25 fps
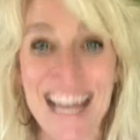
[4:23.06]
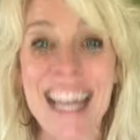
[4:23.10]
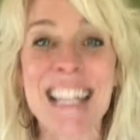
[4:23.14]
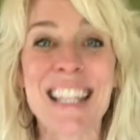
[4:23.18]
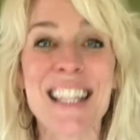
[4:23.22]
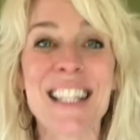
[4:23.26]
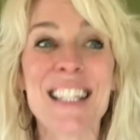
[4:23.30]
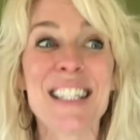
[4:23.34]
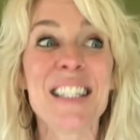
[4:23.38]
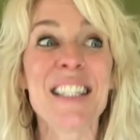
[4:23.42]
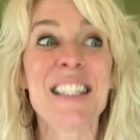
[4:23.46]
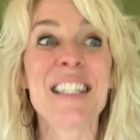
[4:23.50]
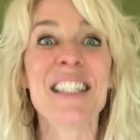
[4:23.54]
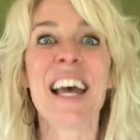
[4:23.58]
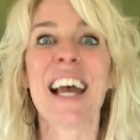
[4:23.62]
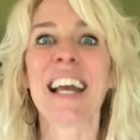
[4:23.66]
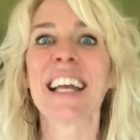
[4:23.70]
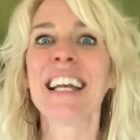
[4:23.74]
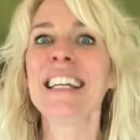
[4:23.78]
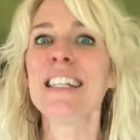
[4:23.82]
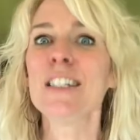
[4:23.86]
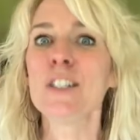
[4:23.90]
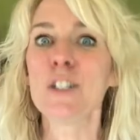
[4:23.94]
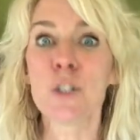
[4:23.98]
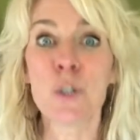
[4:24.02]
The
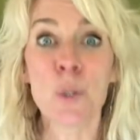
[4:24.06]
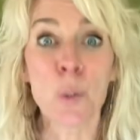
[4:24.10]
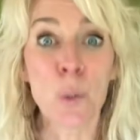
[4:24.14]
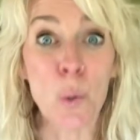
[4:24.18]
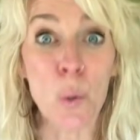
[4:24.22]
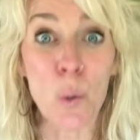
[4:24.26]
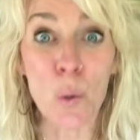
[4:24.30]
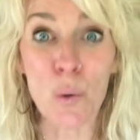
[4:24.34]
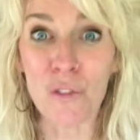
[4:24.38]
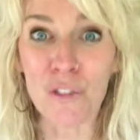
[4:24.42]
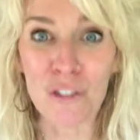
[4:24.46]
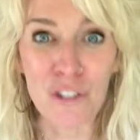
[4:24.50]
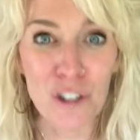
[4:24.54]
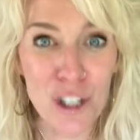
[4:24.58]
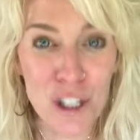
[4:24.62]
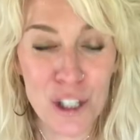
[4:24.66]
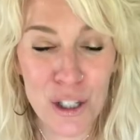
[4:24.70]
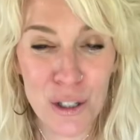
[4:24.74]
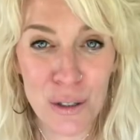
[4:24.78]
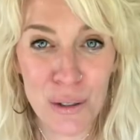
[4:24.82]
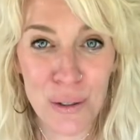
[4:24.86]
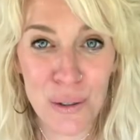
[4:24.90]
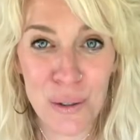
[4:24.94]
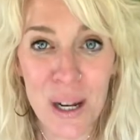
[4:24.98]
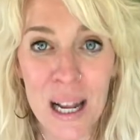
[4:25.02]
second tool for
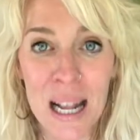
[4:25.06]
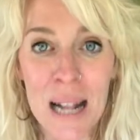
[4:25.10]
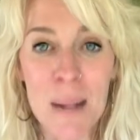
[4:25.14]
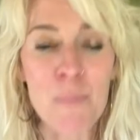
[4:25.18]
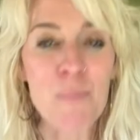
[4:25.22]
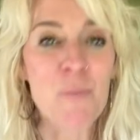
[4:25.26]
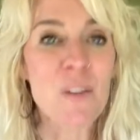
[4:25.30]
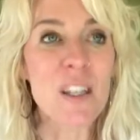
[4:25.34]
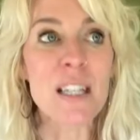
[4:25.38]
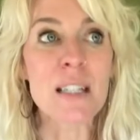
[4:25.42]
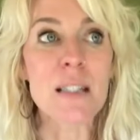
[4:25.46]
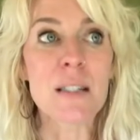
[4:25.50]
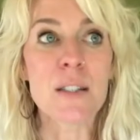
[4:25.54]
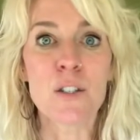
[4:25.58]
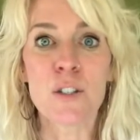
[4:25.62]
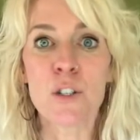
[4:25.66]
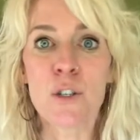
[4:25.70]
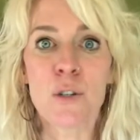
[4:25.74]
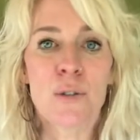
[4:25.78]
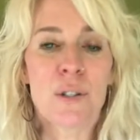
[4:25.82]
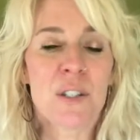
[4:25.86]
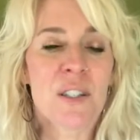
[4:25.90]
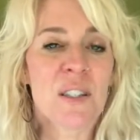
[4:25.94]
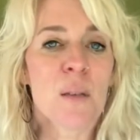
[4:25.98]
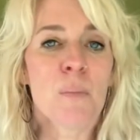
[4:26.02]
you is
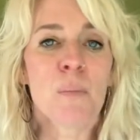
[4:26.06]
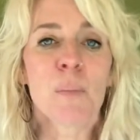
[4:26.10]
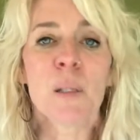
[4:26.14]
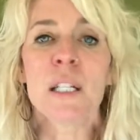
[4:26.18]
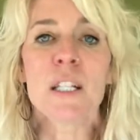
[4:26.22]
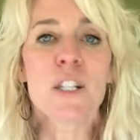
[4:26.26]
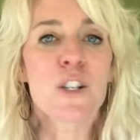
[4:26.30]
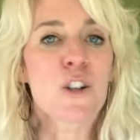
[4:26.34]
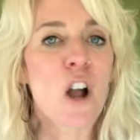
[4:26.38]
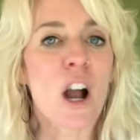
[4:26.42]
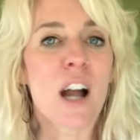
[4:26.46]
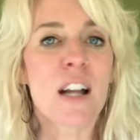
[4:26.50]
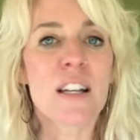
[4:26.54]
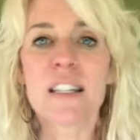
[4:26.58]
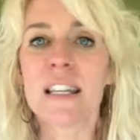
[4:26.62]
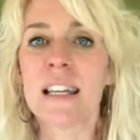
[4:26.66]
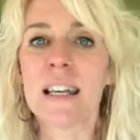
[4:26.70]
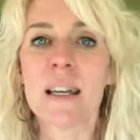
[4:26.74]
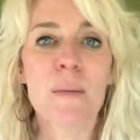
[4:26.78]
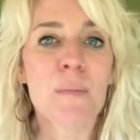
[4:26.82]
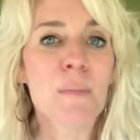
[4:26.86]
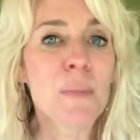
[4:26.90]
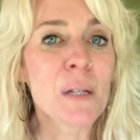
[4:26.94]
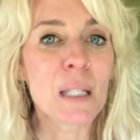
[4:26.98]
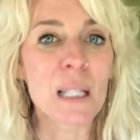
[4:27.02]
to simply try to
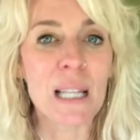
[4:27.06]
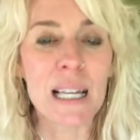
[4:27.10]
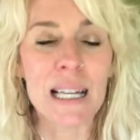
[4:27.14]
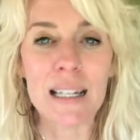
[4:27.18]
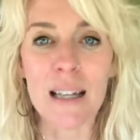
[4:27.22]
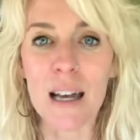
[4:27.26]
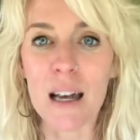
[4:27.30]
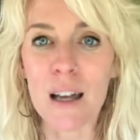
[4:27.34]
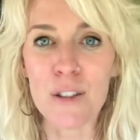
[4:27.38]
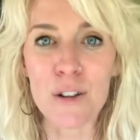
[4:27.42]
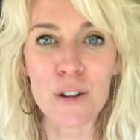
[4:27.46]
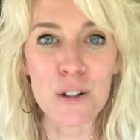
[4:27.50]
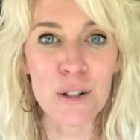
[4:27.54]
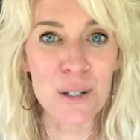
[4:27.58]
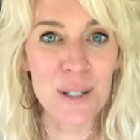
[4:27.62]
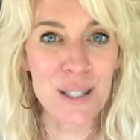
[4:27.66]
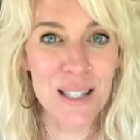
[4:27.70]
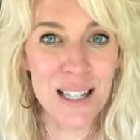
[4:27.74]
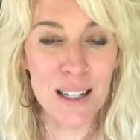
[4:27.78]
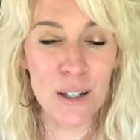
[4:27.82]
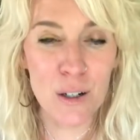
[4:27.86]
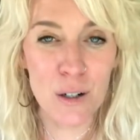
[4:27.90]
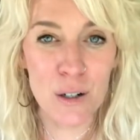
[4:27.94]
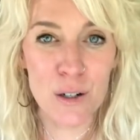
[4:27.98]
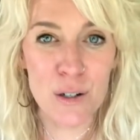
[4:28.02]
emulate other
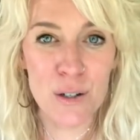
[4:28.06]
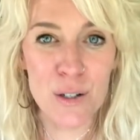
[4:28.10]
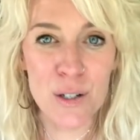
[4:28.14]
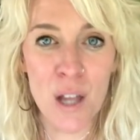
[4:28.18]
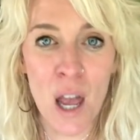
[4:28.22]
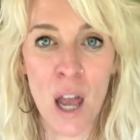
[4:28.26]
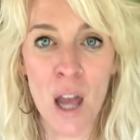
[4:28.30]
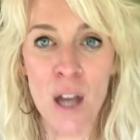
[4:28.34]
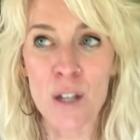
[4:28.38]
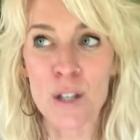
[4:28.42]
singers.